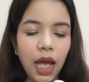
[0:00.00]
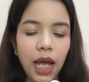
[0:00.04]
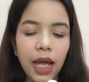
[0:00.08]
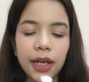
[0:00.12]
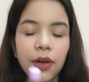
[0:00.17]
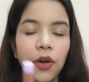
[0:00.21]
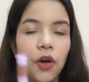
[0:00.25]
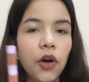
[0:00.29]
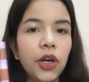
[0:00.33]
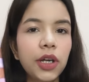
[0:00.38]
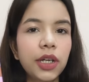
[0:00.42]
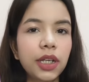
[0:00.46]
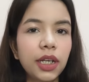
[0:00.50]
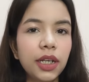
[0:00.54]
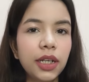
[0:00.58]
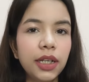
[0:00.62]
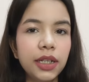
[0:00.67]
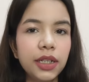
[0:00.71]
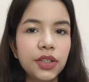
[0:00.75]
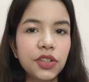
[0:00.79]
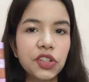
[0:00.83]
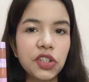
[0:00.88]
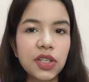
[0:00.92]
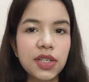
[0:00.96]
I got
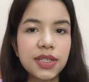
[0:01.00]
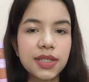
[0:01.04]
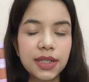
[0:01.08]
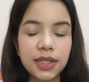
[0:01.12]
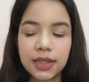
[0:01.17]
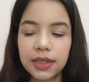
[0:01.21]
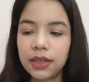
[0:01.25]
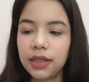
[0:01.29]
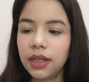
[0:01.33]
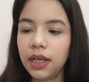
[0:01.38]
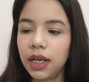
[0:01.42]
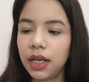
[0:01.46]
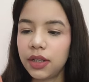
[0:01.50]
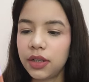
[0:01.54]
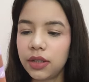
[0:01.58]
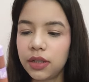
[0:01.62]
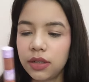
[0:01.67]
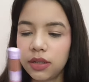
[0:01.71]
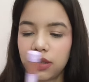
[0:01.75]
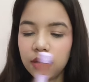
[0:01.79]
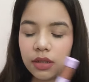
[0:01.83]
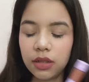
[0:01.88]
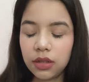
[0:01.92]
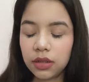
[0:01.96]
it just in a
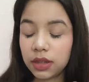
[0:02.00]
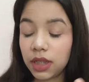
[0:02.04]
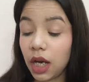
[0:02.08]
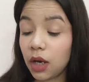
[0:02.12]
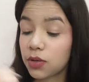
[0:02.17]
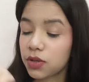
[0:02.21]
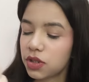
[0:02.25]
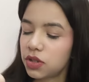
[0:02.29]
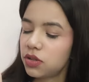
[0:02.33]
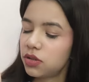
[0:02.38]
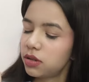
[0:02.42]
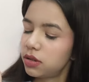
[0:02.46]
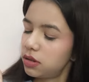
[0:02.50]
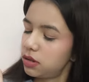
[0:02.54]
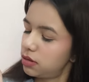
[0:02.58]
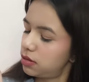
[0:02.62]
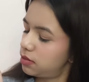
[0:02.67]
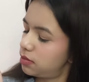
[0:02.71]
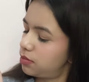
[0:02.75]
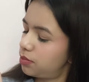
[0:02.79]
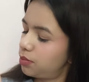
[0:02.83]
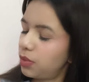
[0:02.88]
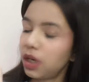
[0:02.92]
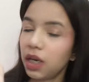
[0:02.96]
1000
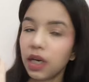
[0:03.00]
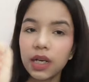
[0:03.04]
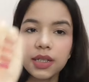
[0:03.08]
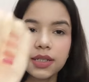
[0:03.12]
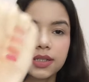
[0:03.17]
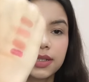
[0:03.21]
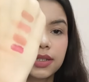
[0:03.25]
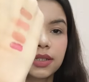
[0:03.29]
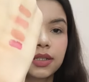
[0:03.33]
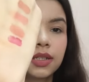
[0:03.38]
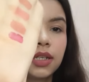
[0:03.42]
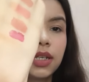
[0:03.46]
bucks,